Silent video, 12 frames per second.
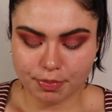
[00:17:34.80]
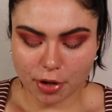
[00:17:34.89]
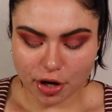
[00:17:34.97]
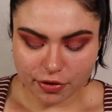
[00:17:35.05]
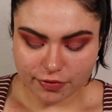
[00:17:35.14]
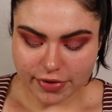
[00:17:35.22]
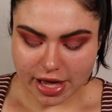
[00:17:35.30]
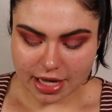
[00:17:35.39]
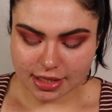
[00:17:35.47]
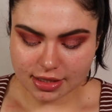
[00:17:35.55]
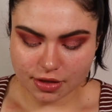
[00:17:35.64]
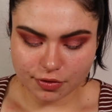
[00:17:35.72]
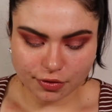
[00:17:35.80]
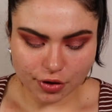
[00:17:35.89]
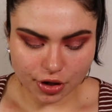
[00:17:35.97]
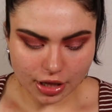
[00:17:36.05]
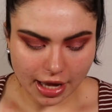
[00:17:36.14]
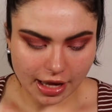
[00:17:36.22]
Perfect
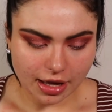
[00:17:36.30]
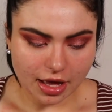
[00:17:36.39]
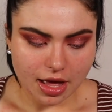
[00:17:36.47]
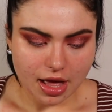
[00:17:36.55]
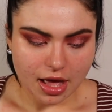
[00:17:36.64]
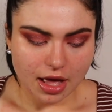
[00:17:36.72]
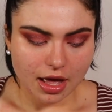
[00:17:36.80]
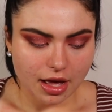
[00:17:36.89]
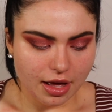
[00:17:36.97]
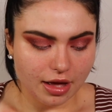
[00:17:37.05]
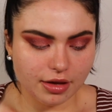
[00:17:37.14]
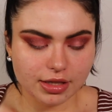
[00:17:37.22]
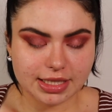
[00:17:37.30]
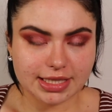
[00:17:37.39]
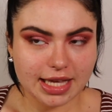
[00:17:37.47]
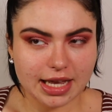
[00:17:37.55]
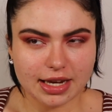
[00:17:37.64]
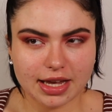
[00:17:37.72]
for like
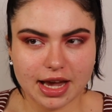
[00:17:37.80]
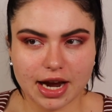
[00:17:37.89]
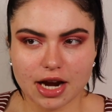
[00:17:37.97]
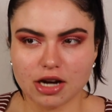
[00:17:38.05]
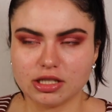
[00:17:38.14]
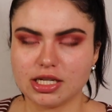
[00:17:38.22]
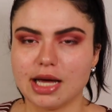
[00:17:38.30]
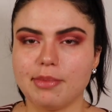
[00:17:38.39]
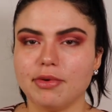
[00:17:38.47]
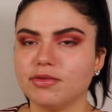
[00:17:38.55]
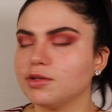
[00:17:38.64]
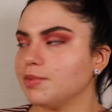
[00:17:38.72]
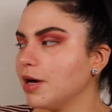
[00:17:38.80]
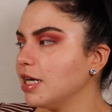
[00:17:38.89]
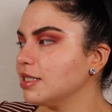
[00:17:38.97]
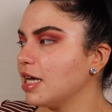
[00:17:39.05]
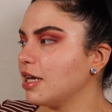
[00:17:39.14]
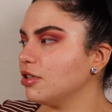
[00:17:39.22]
skincare type of
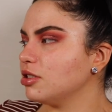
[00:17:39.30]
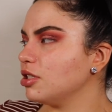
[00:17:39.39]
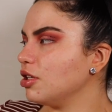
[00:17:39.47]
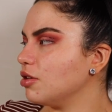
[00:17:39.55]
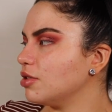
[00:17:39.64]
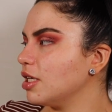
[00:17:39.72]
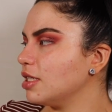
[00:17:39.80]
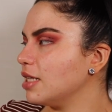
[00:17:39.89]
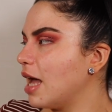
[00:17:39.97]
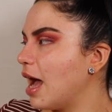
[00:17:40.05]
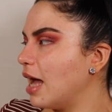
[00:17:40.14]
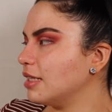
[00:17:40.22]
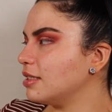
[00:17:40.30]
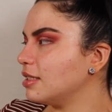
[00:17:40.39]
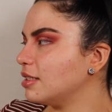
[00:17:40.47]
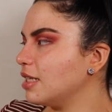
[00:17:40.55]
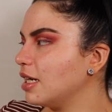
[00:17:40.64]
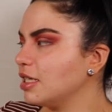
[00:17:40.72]
sprays. I used to use this as a
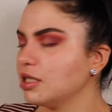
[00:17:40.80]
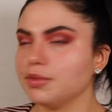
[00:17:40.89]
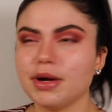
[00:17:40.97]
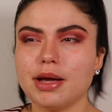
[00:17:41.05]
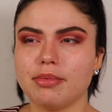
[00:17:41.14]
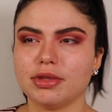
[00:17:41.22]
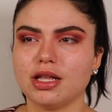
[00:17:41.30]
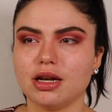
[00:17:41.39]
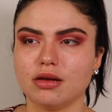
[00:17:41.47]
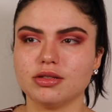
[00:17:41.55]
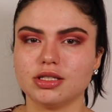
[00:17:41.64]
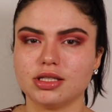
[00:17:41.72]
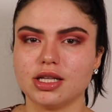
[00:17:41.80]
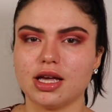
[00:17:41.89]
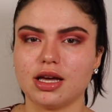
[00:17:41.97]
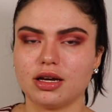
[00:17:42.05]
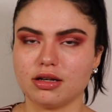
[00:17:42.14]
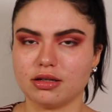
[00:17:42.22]
setting spray, but then I was just
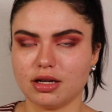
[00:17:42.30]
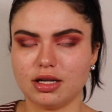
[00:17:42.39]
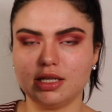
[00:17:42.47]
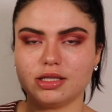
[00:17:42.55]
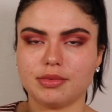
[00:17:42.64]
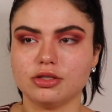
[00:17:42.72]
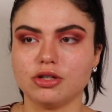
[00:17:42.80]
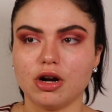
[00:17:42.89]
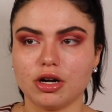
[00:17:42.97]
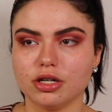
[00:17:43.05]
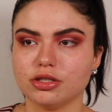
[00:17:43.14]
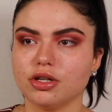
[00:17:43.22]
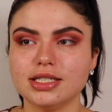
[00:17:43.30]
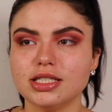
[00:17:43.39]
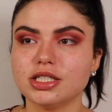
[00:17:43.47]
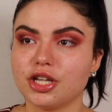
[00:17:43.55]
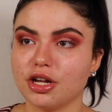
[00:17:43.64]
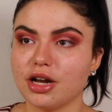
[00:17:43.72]
like, I need something stronger. So this
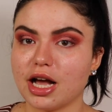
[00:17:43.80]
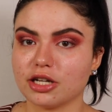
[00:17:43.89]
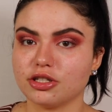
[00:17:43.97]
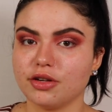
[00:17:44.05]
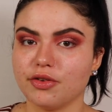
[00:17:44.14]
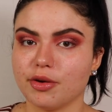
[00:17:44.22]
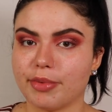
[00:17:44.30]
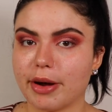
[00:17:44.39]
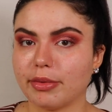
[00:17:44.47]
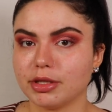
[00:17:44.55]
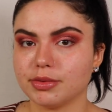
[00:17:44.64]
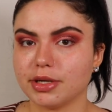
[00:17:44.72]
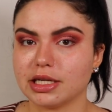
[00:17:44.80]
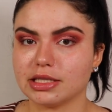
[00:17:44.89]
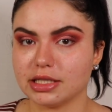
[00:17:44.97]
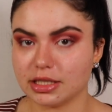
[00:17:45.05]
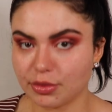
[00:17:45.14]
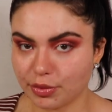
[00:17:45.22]
is good actually for a priming spray because
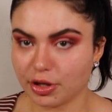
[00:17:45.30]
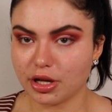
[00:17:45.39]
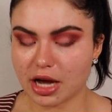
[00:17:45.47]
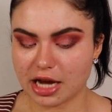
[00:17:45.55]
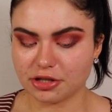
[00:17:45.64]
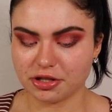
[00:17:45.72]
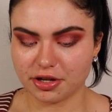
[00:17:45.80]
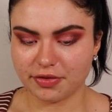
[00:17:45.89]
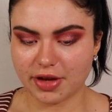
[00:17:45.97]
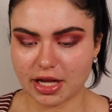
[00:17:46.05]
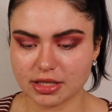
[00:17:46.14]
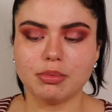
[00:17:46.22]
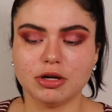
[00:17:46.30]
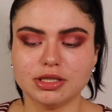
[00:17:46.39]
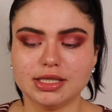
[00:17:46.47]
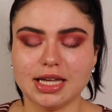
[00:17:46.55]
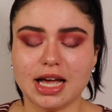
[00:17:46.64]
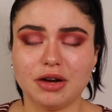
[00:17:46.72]
it will hydrate your face.
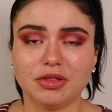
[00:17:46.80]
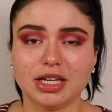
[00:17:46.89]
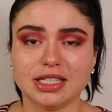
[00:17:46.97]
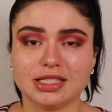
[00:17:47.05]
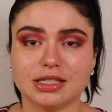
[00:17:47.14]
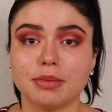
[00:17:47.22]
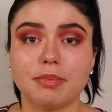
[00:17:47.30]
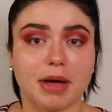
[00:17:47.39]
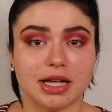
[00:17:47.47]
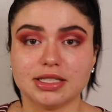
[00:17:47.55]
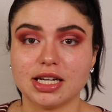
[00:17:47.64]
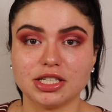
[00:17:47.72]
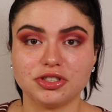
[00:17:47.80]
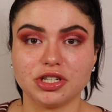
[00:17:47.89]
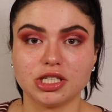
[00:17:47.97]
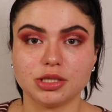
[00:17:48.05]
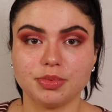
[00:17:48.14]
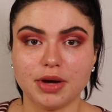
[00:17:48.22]
Personally, I don't think it's the best
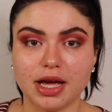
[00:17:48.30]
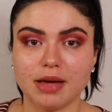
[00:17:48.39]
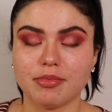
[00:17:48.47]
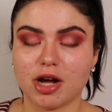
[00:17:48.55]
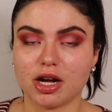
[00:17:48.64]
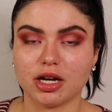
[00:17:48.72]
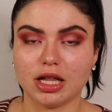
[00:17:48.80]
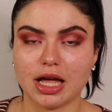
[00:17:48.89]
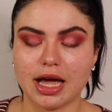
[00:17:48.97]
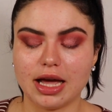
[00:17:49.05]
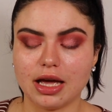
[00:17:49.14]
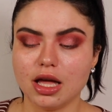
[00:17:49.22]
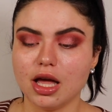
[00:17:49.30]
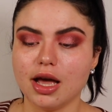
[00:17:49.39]
hydrating spray, I'm not gonna lie,